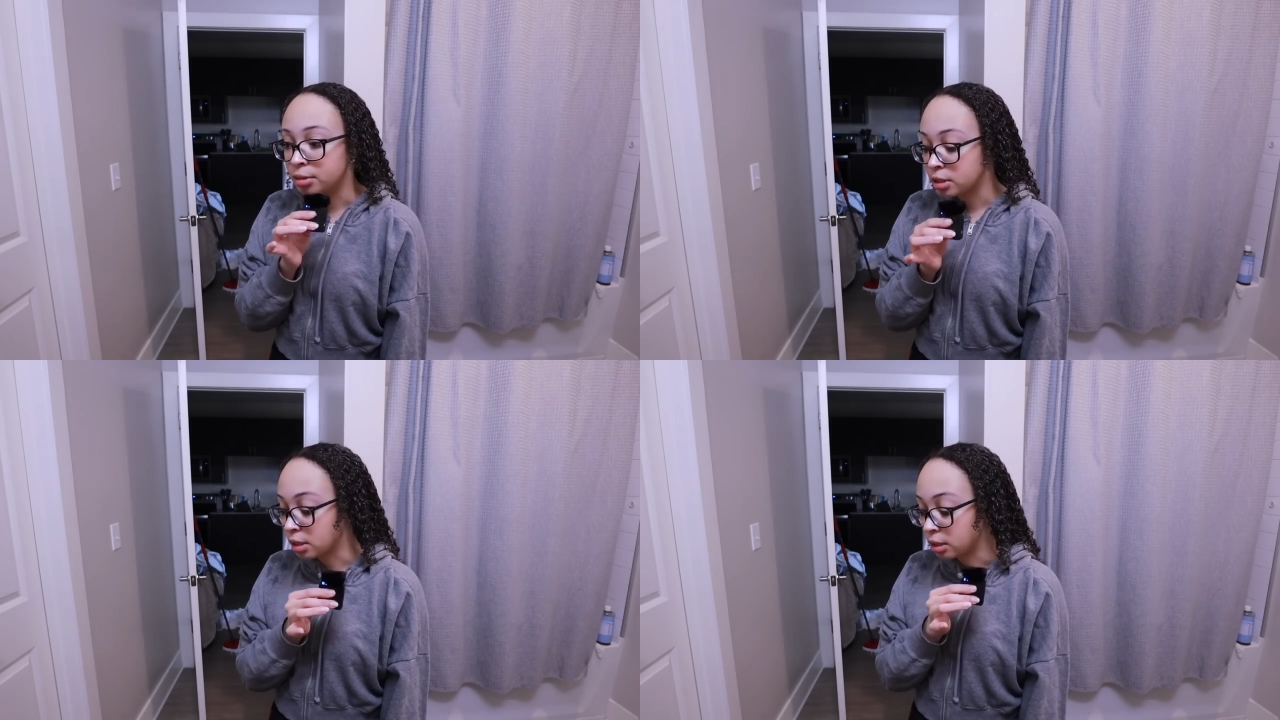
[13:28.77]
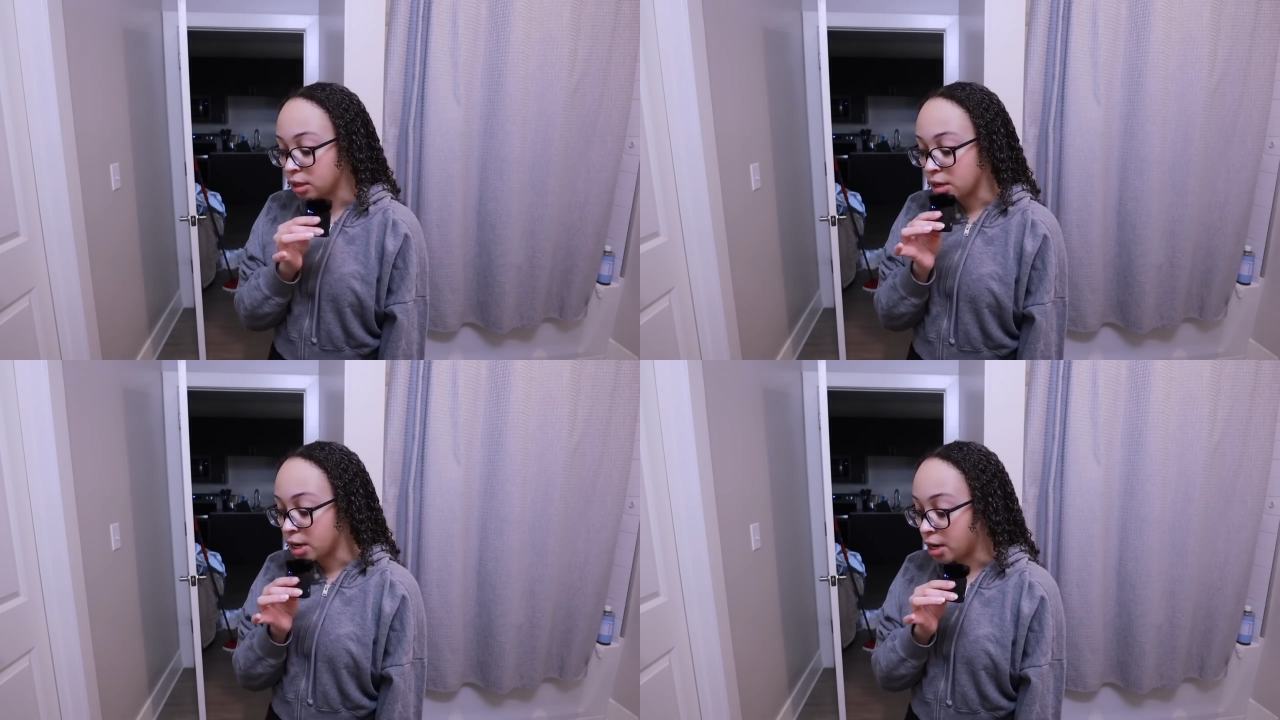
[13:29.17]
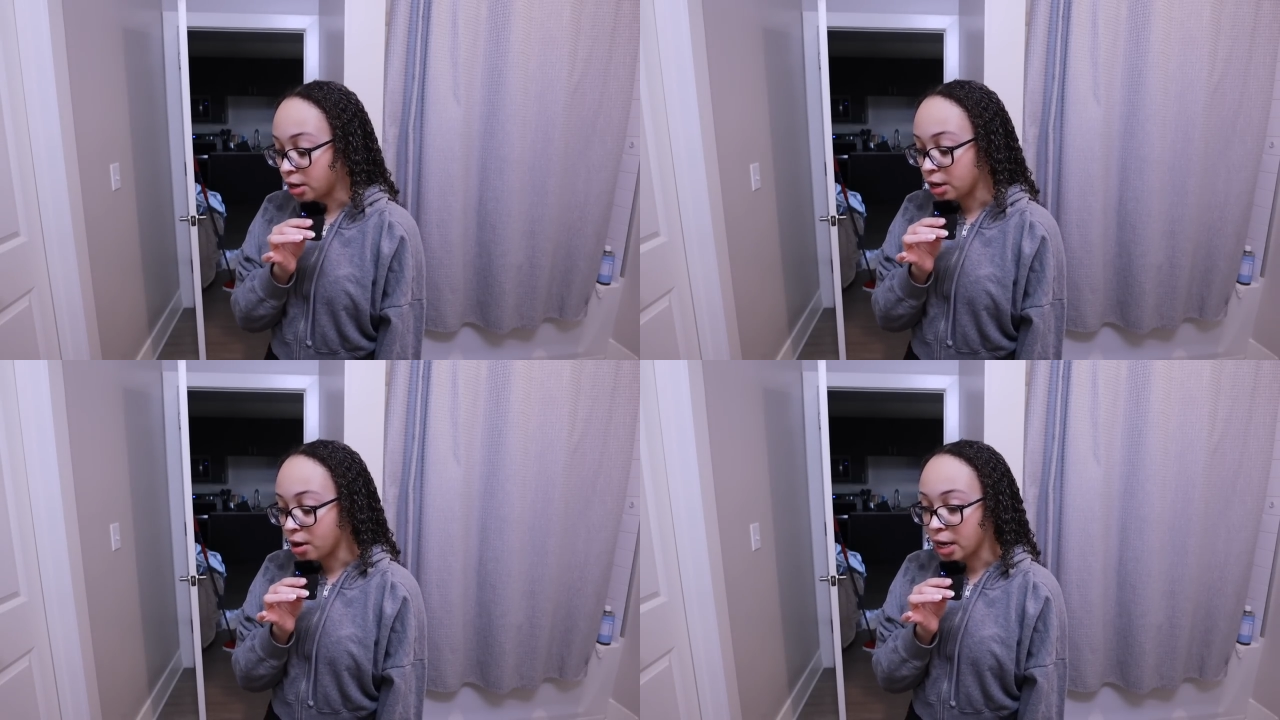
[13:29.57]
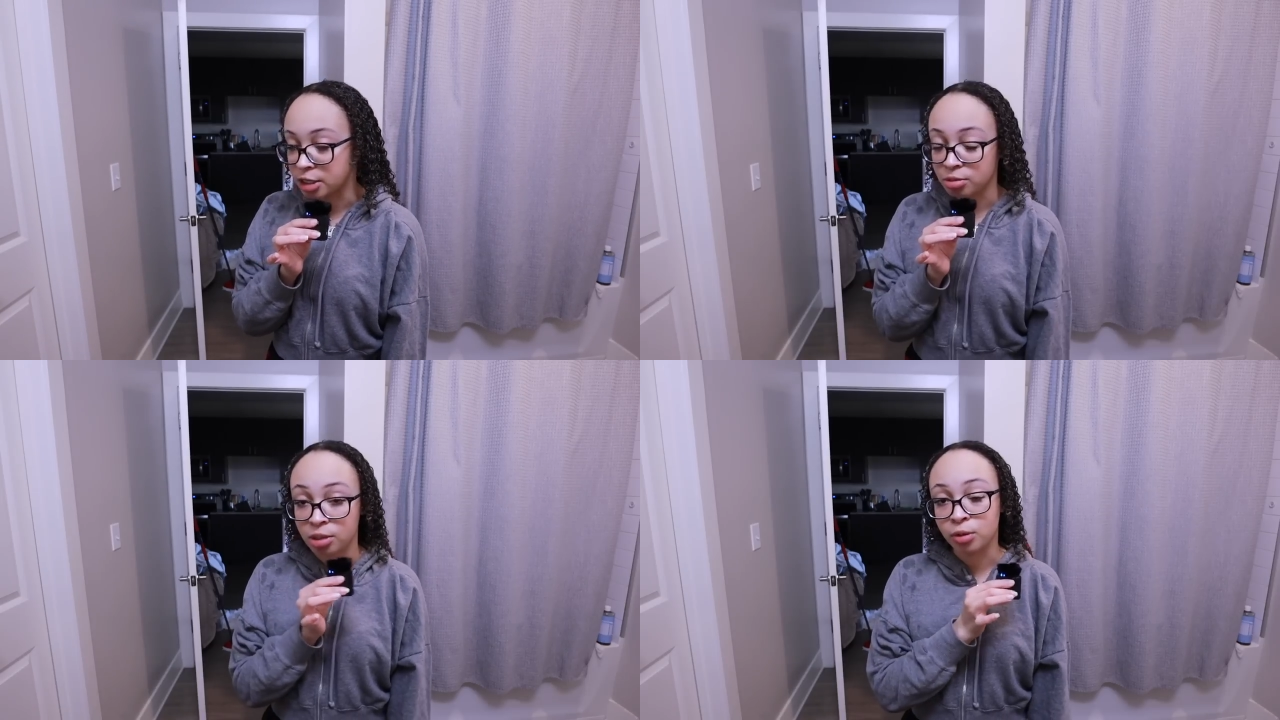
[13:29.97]
skincare, hair care, I
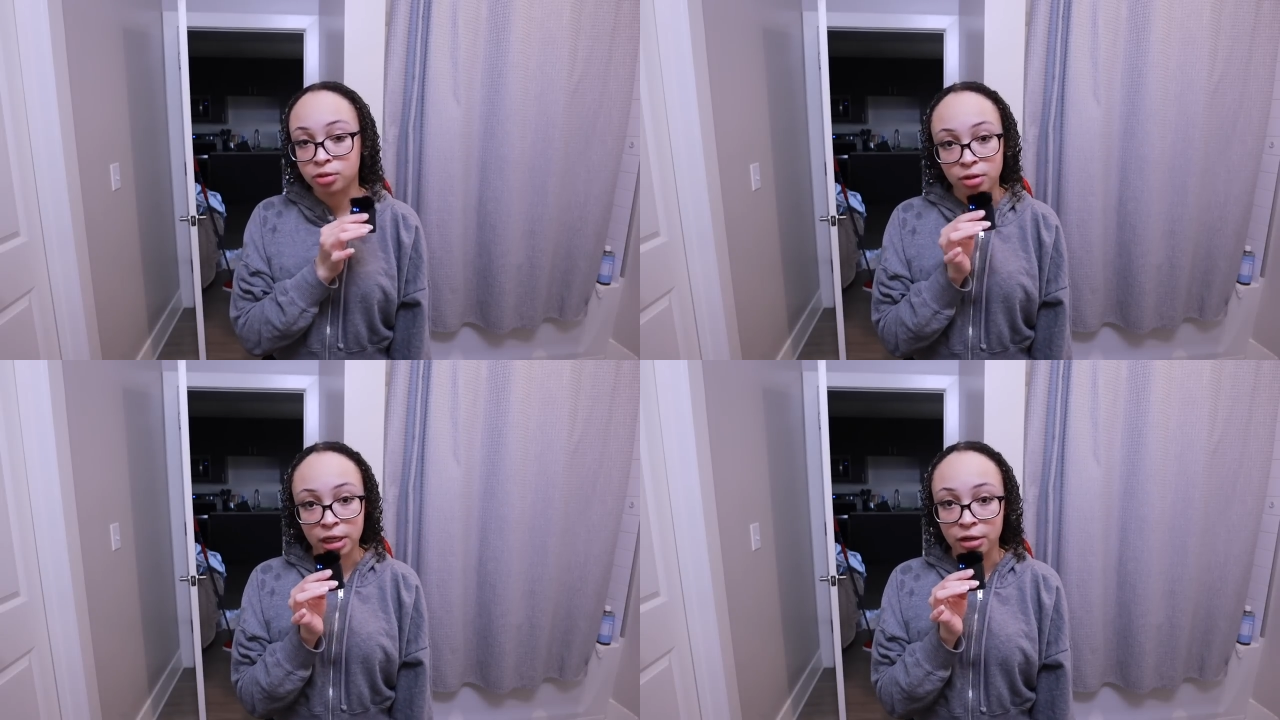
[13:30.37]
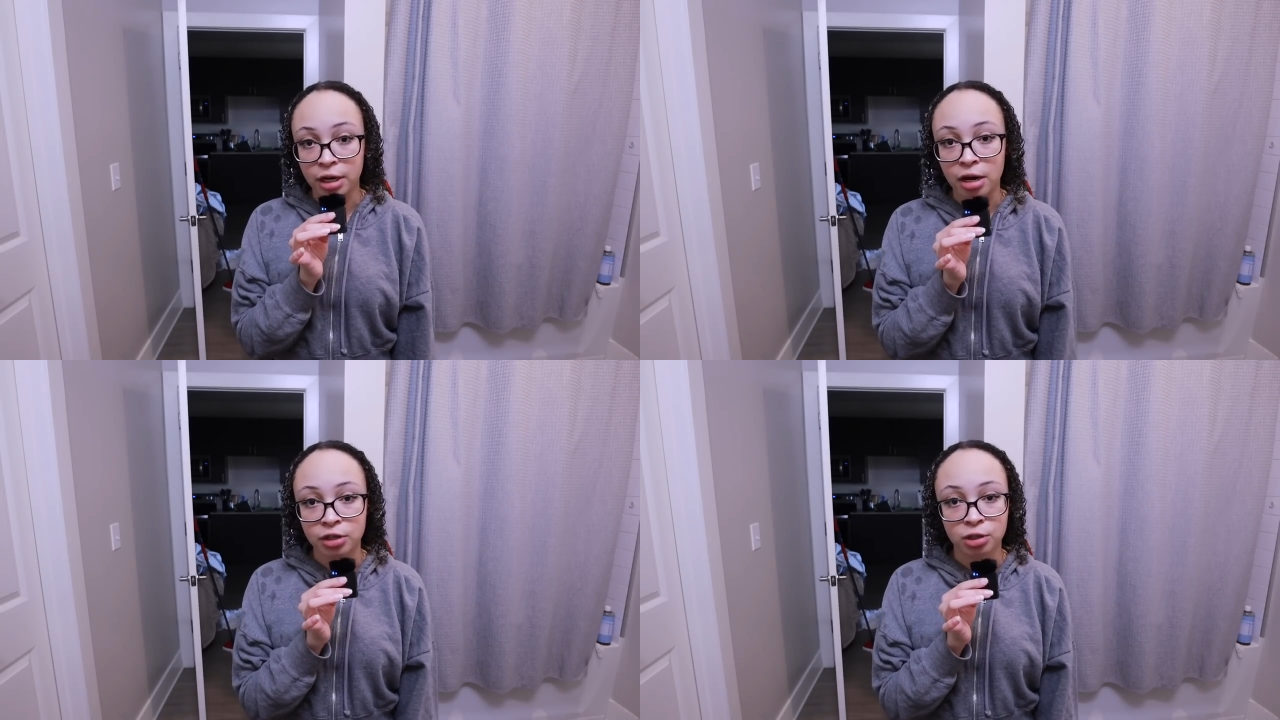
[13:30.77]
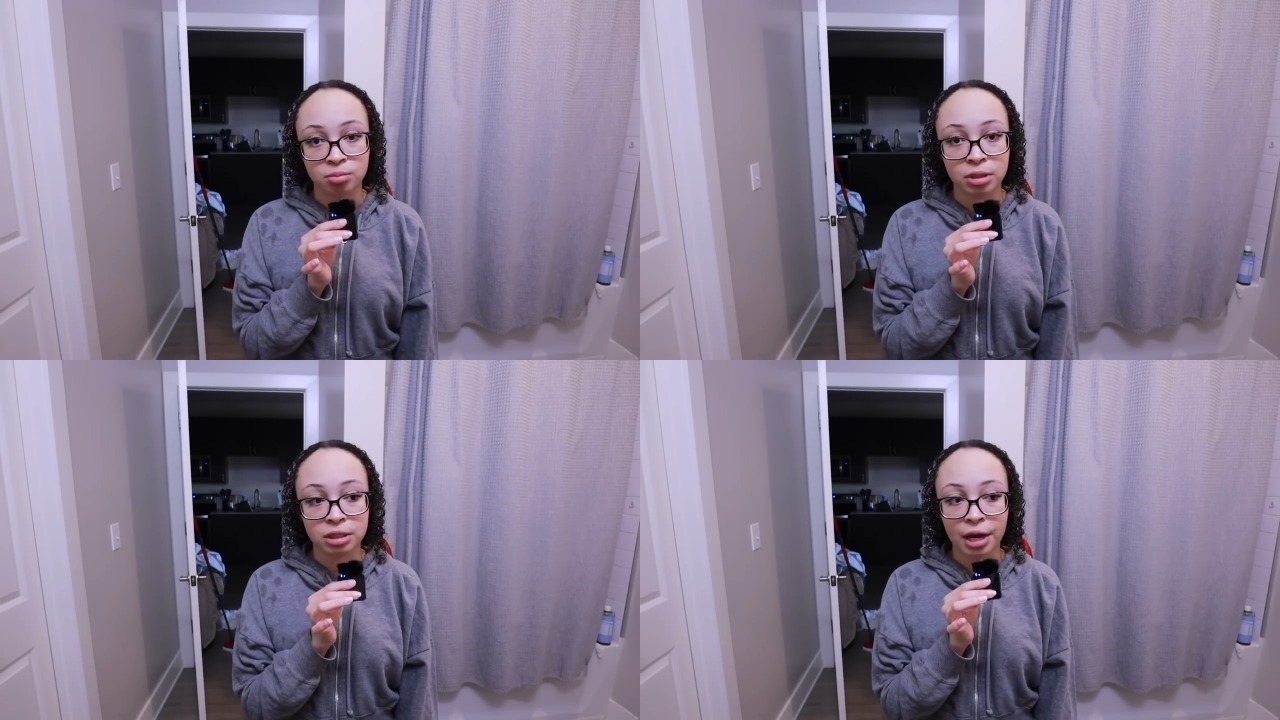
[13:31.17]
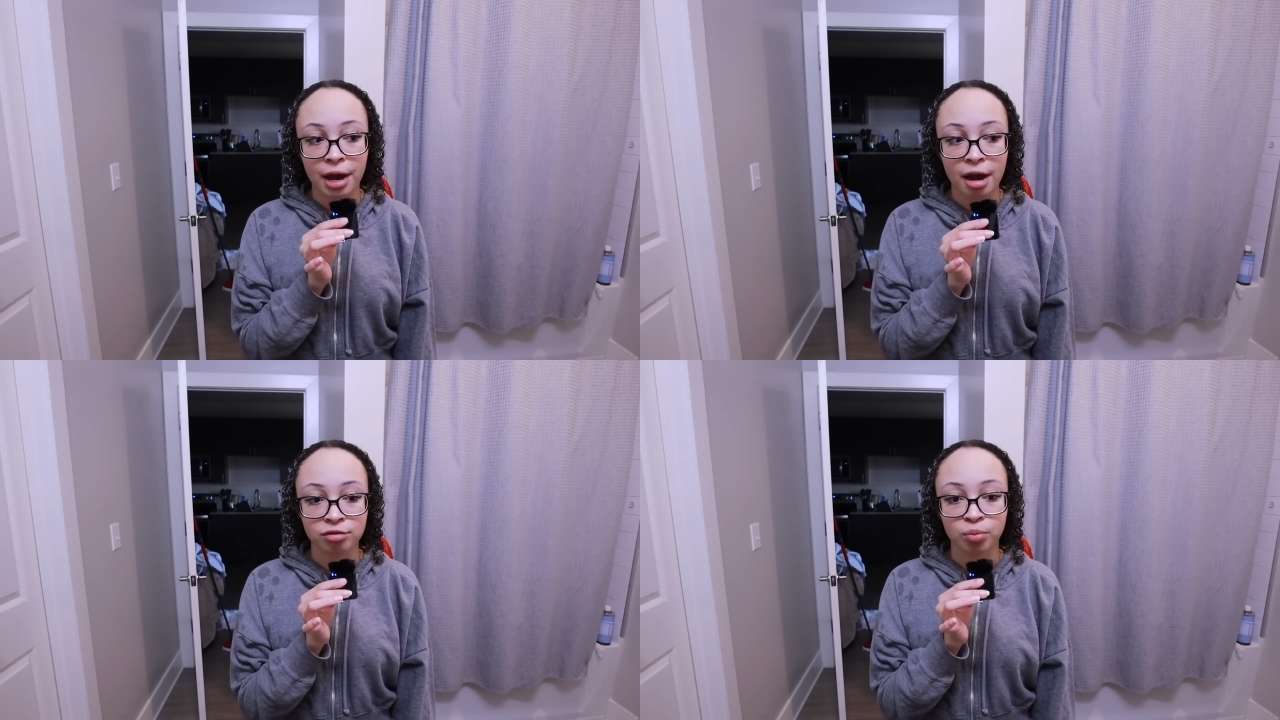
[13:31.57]
spend the most on hair care just because I have